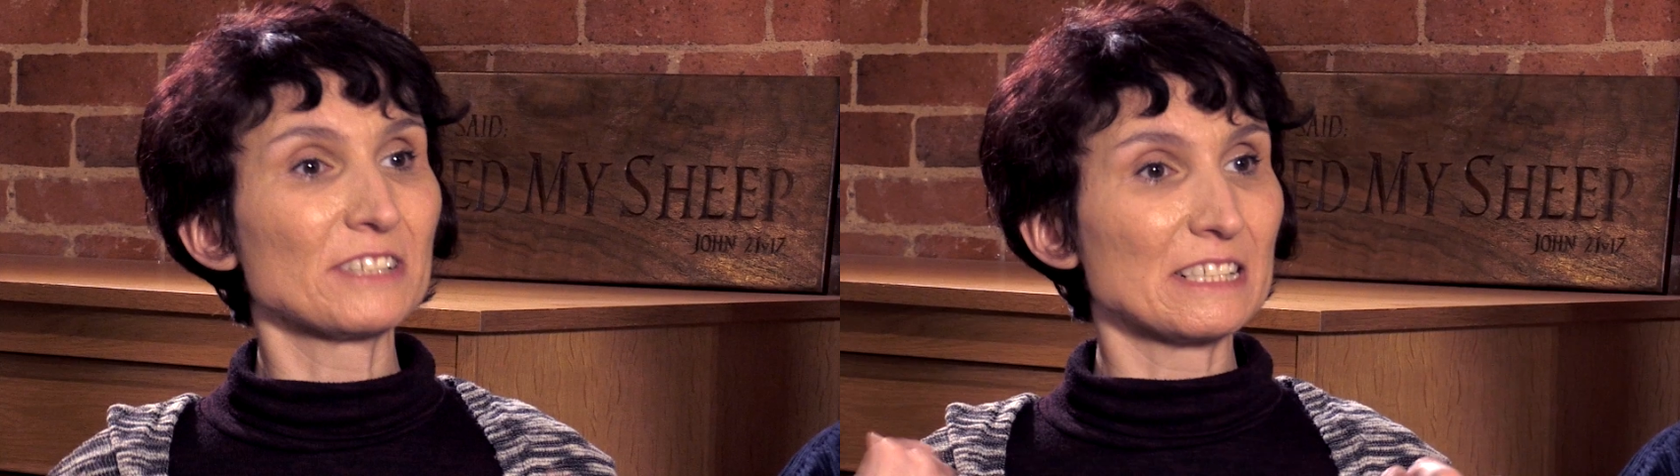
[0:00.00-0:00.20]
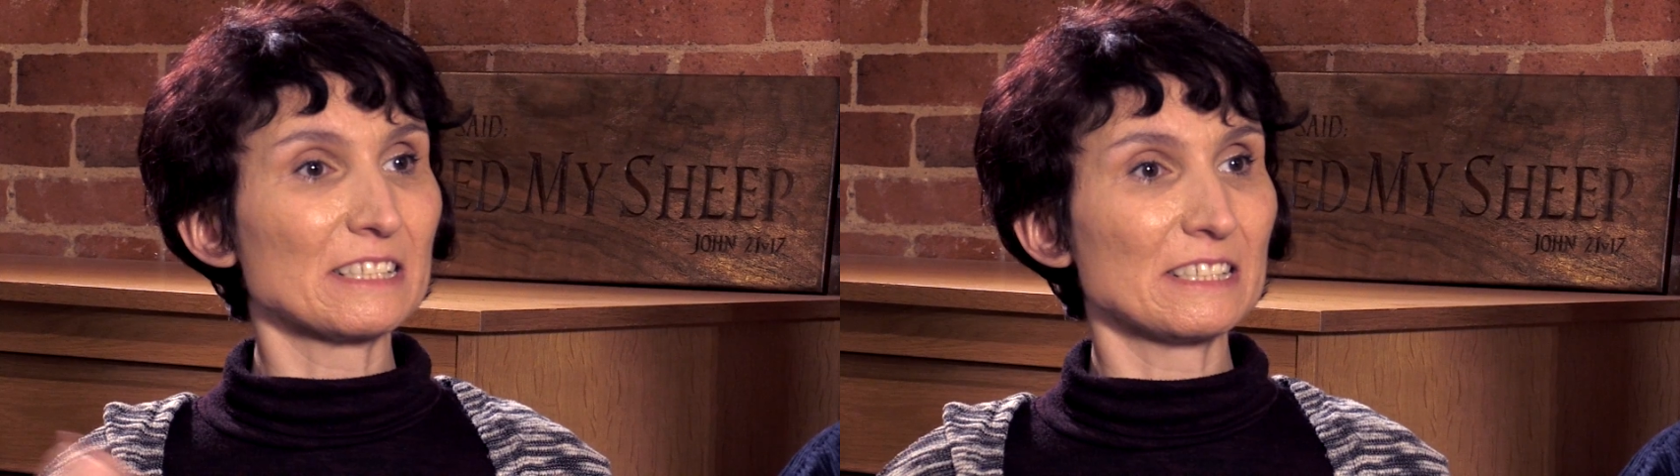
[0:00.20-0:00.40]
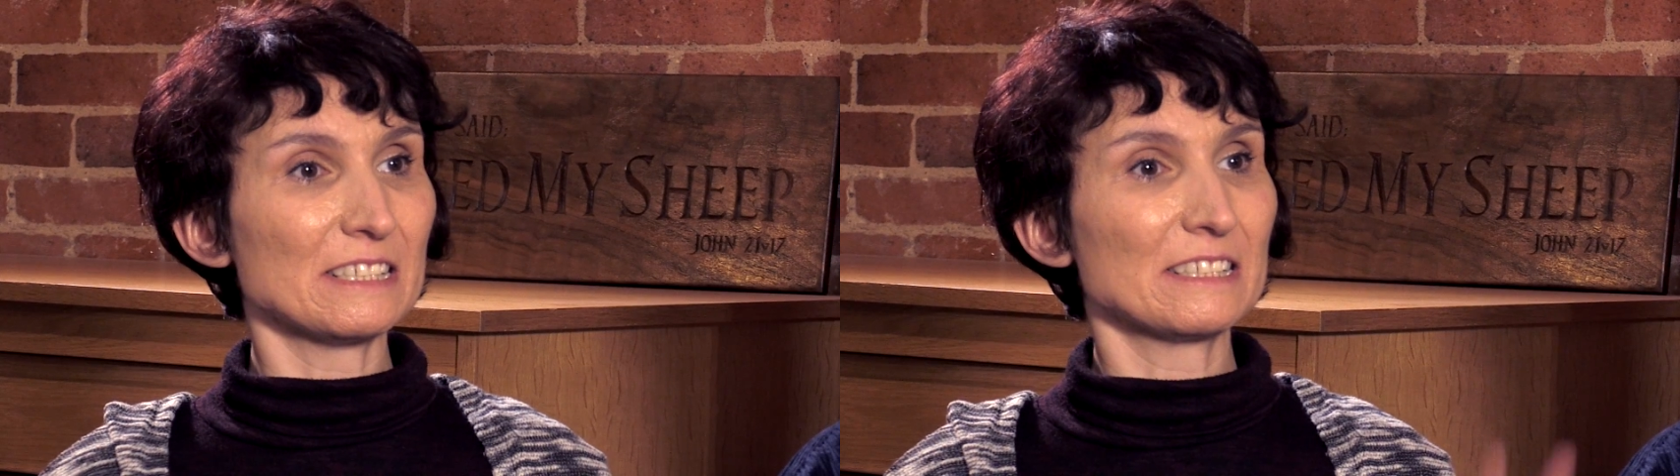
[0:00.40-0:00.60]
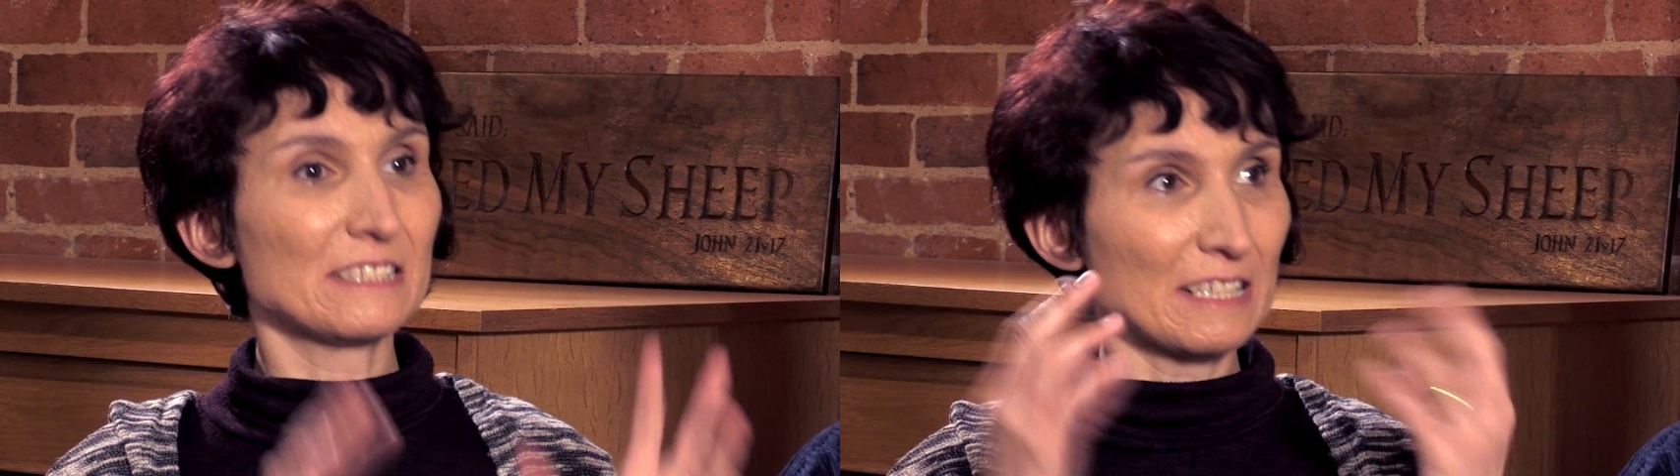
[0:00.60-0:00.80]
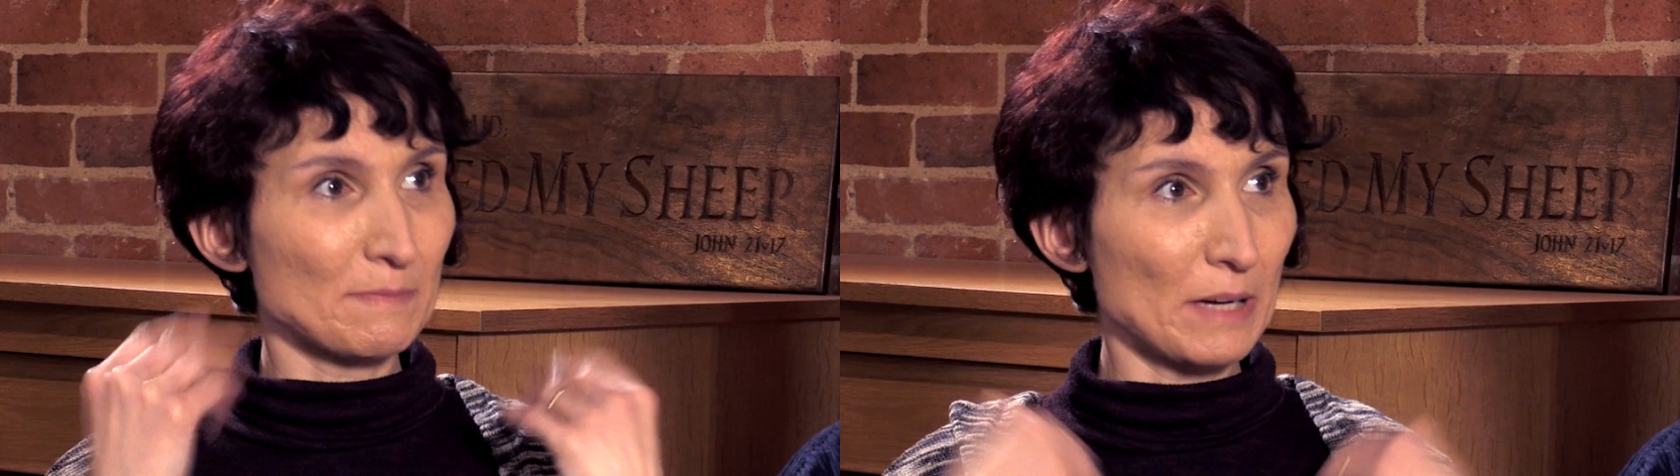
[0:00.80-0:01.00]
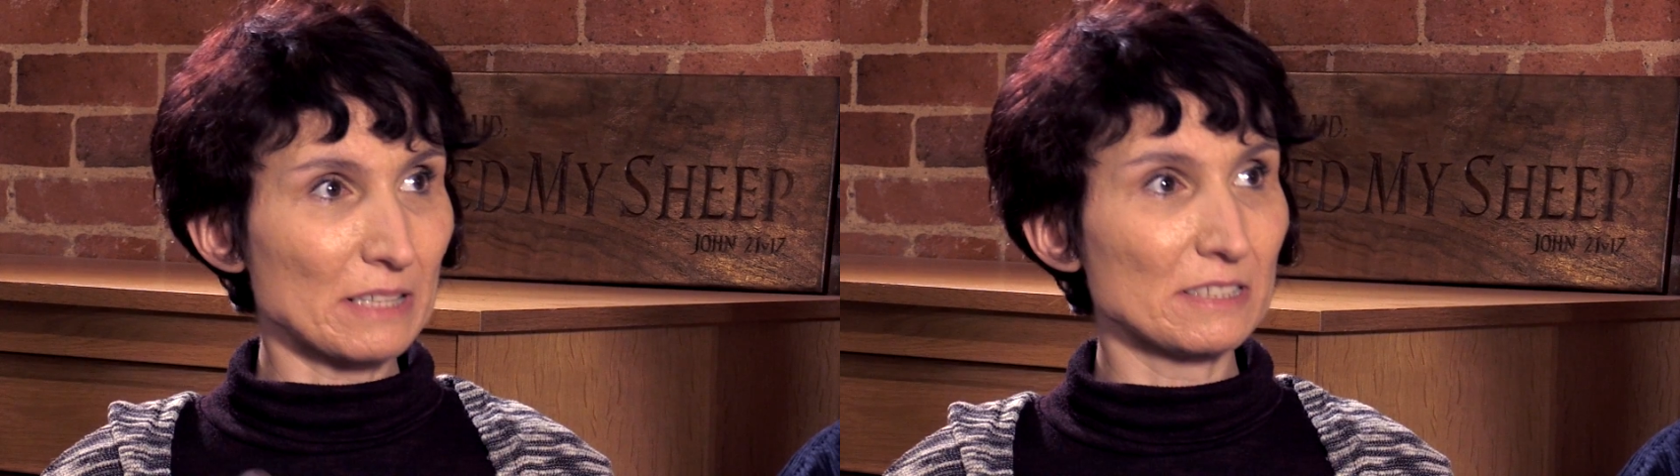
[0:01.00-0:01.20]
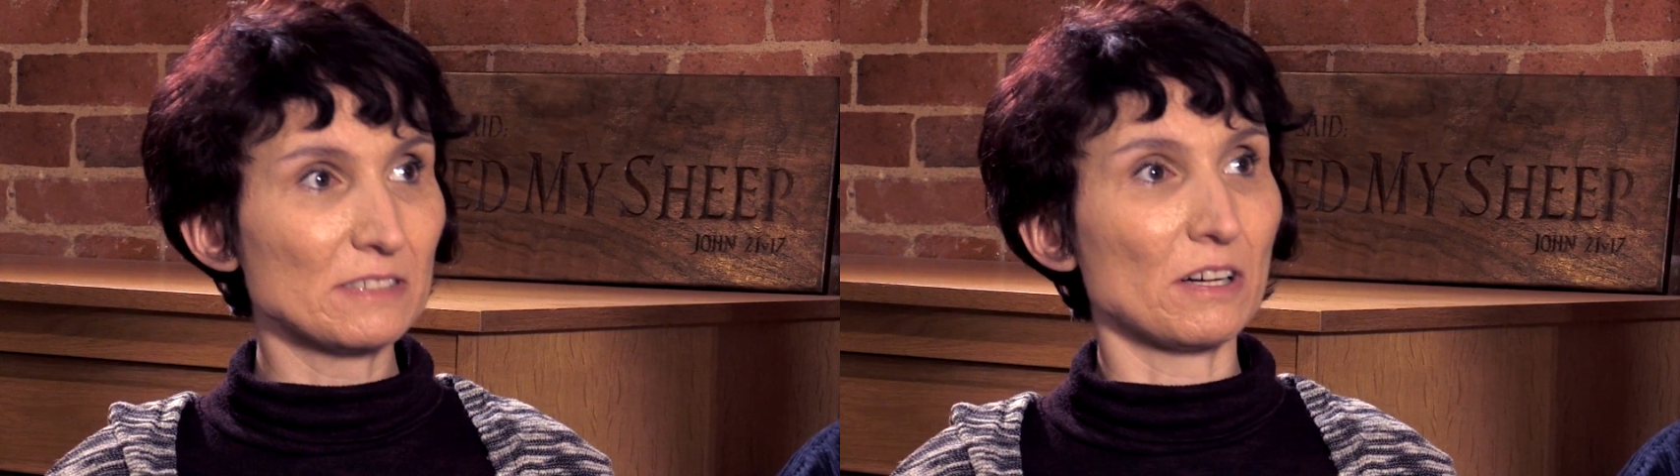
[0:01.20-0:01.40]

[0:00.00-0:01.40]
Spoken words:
and it's that passing